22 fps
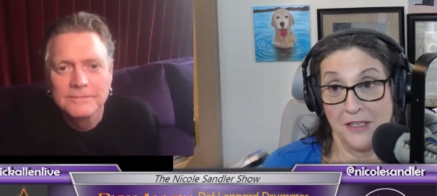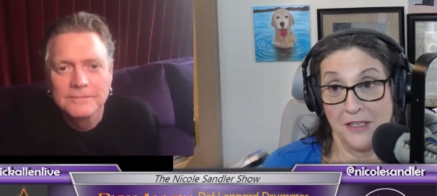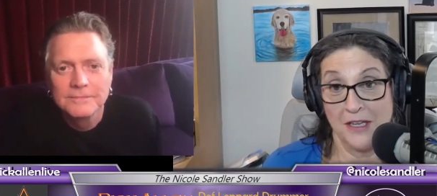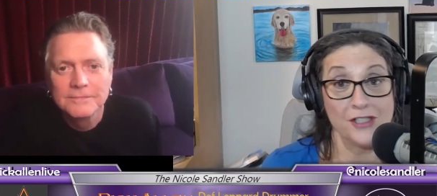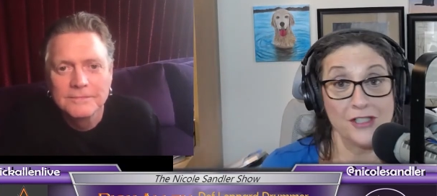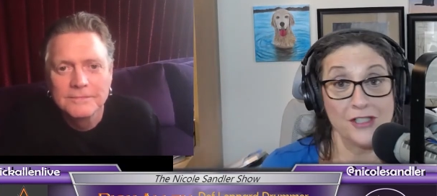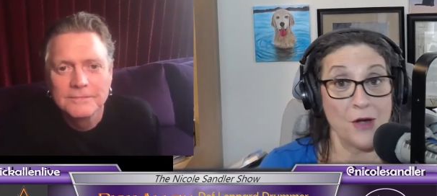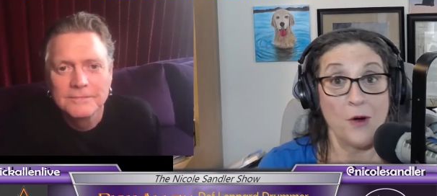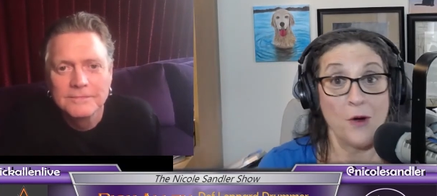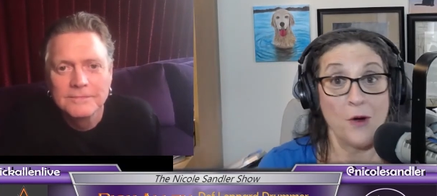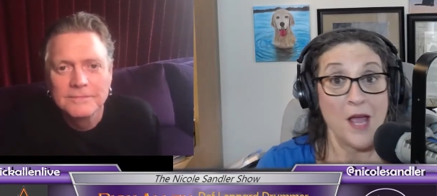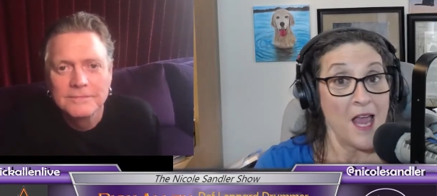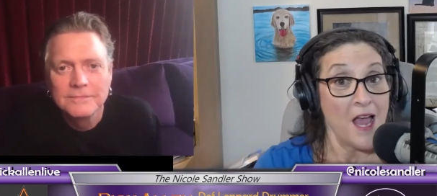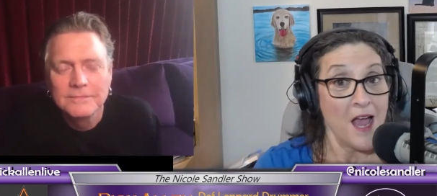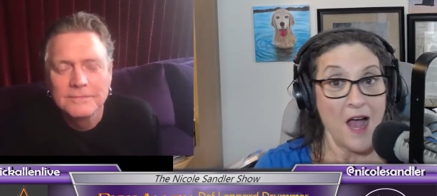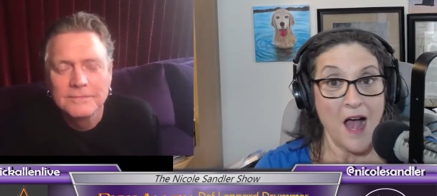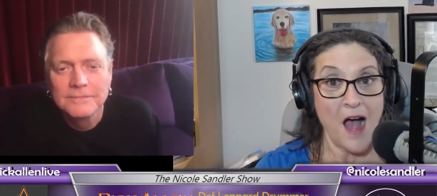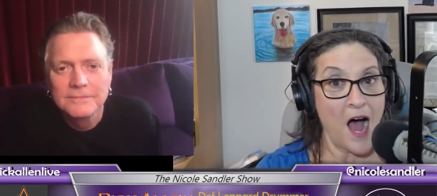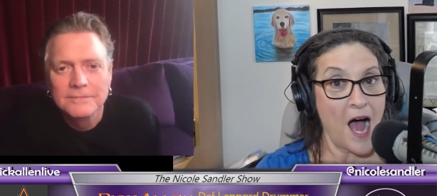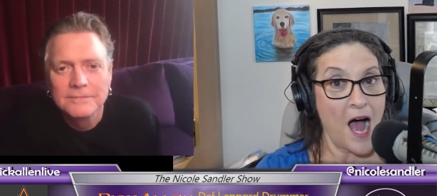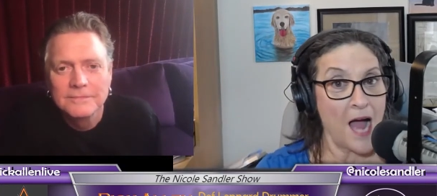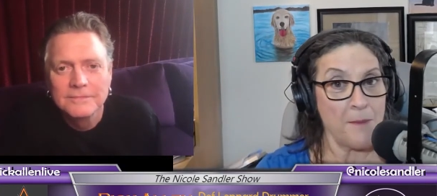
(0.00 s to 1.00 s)
Speaker 1: So
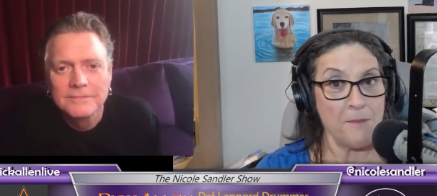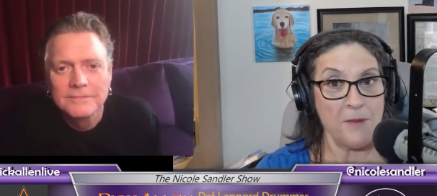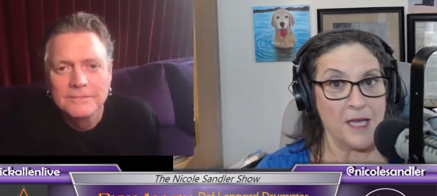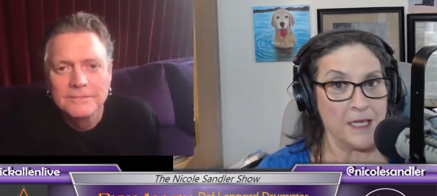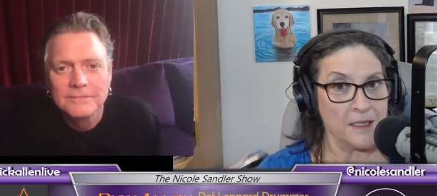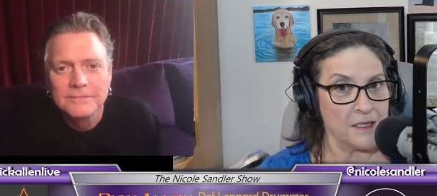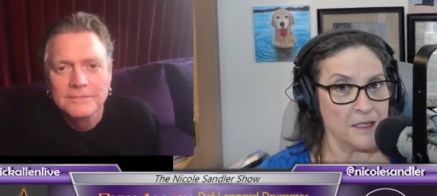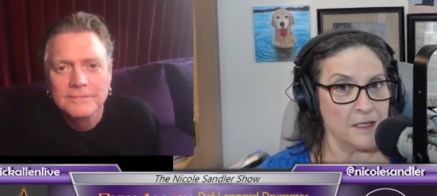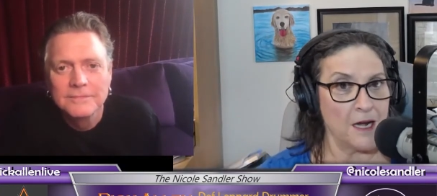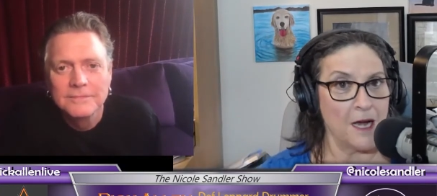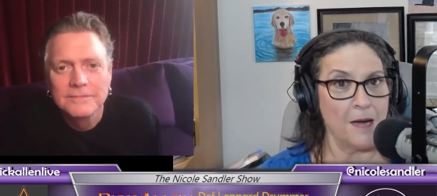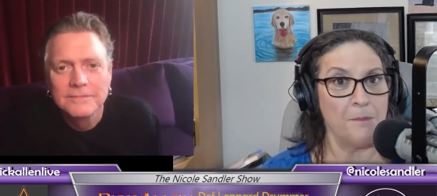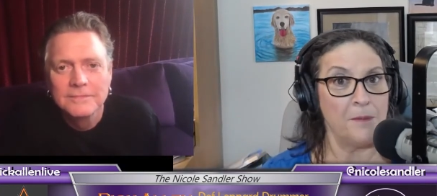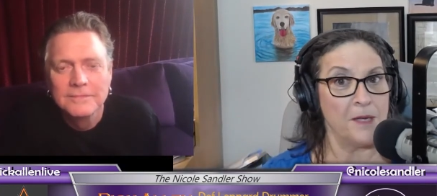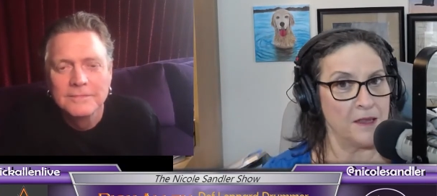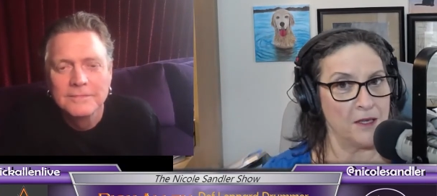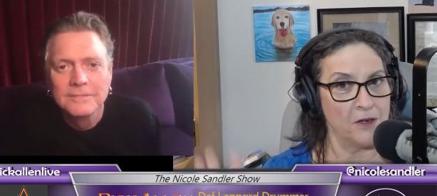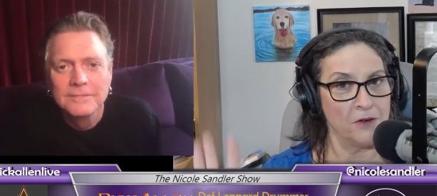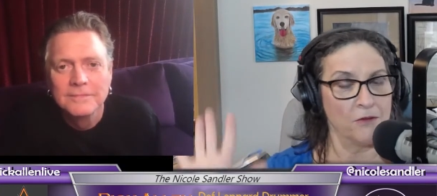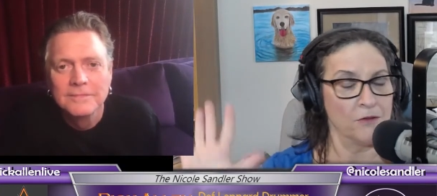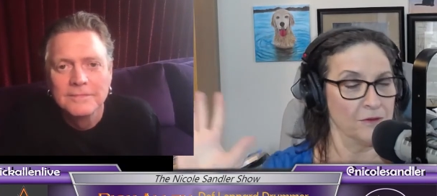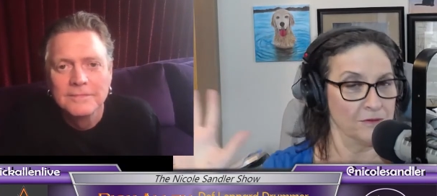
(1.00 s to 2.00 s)
I picked it up at
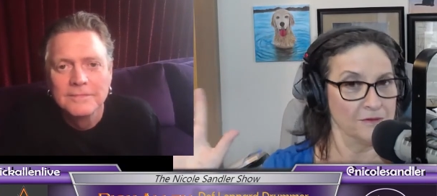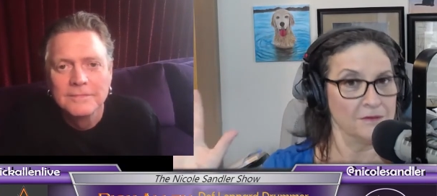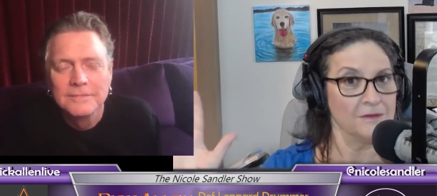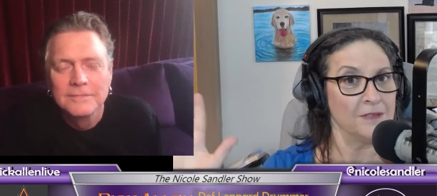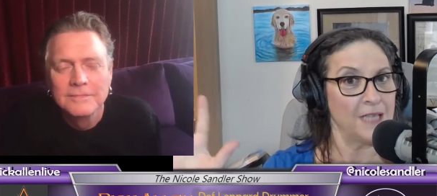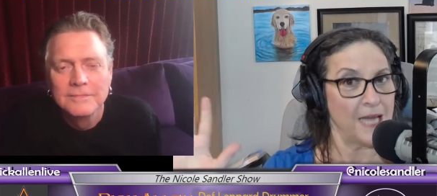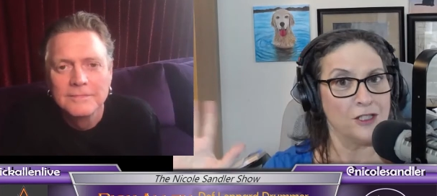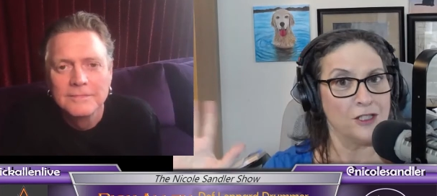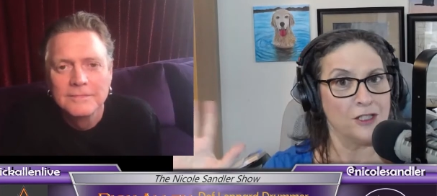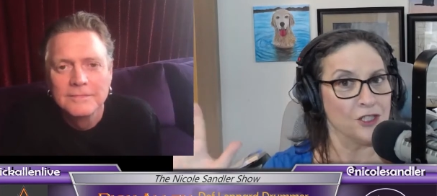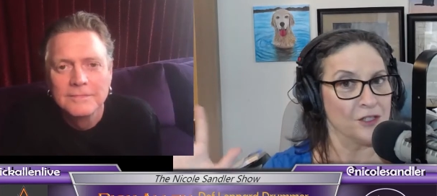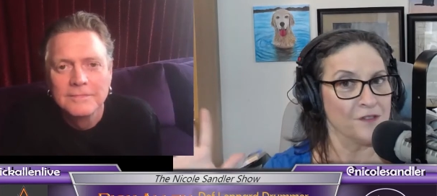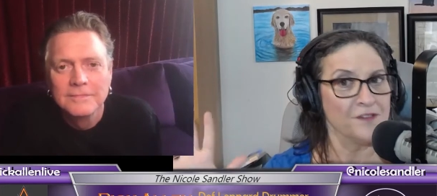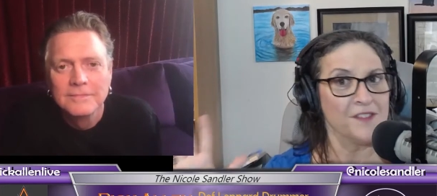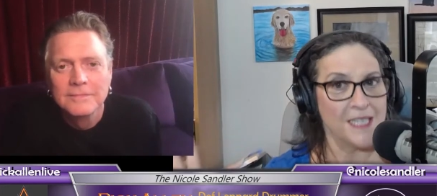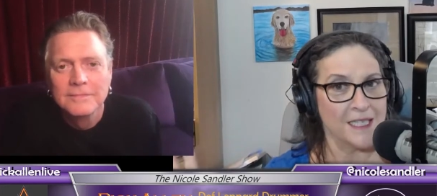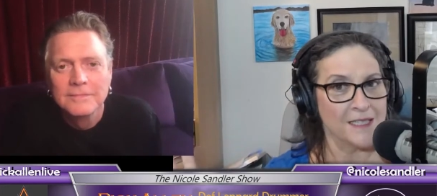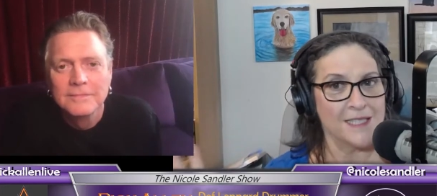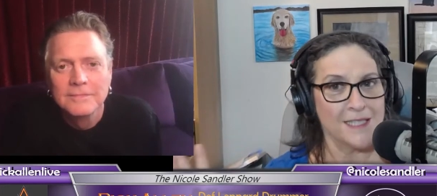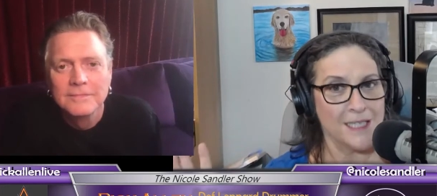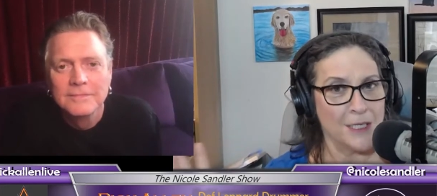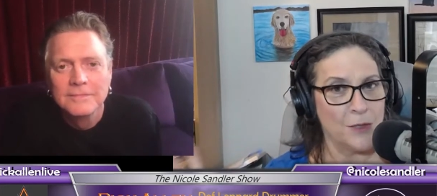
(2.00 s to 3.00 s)
the age of
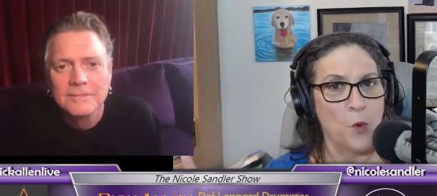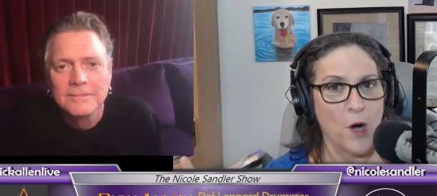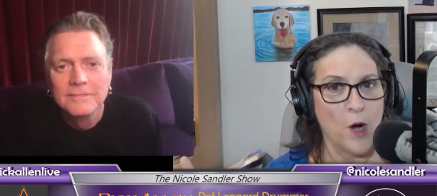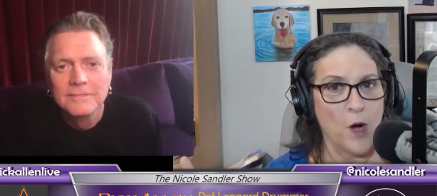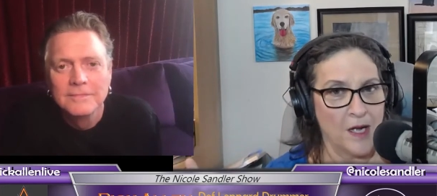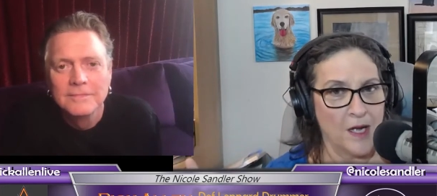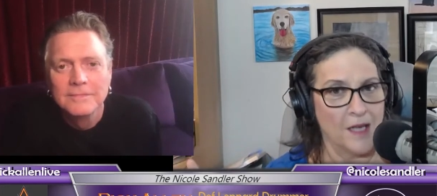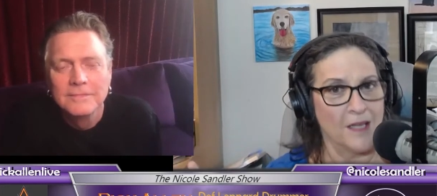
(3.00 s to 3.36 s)
61.